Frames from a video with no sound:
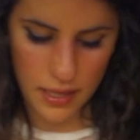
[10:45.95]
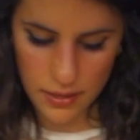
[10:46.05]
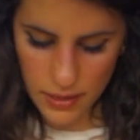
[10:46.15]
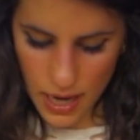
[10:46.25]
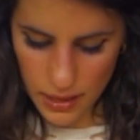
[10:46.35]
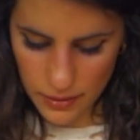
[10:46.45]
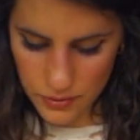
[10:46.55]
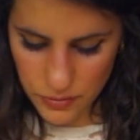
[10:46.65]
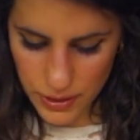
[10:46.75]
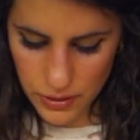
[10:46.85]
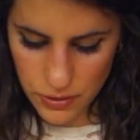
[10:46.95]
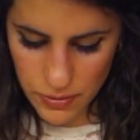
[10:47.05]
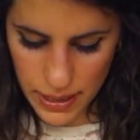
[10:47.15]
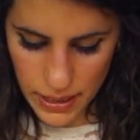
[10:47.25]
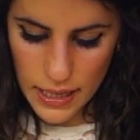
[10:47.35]
other olives real
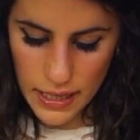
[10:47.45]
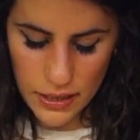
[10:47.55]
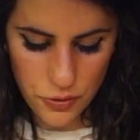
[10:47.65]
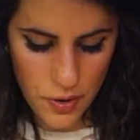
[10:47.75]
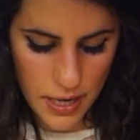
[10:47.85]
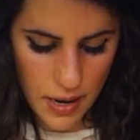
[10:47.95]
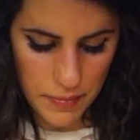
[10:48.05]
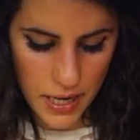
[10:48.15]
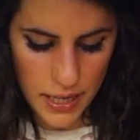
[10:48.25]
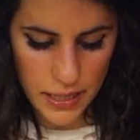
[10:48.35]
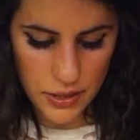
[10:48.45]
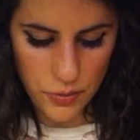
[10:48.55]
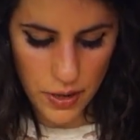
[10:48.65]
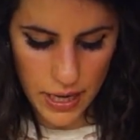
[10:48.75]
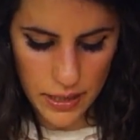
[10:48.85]
quick. Each one I'm cutting
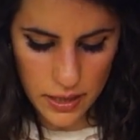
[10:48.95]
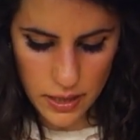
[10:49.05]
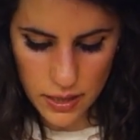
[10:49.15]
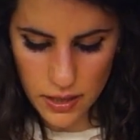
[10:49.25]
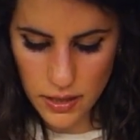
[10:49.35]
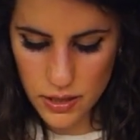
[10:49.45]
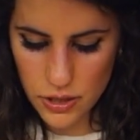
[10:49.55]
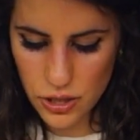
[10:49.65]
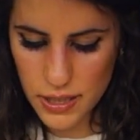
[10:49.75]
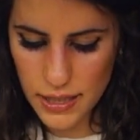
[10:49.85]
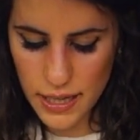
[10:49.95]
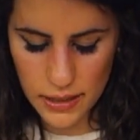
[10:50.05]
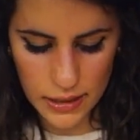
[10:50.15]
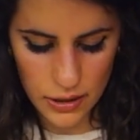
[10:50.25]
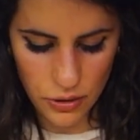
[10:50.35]
twice, just to get
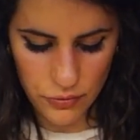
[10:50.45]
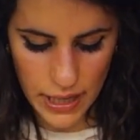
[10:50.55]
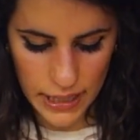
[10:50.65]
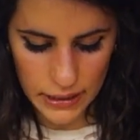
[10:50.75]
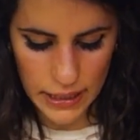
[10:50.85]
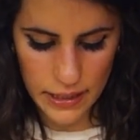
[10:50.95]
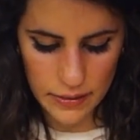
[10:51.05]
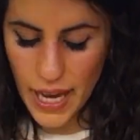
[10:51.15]
a little ringlet.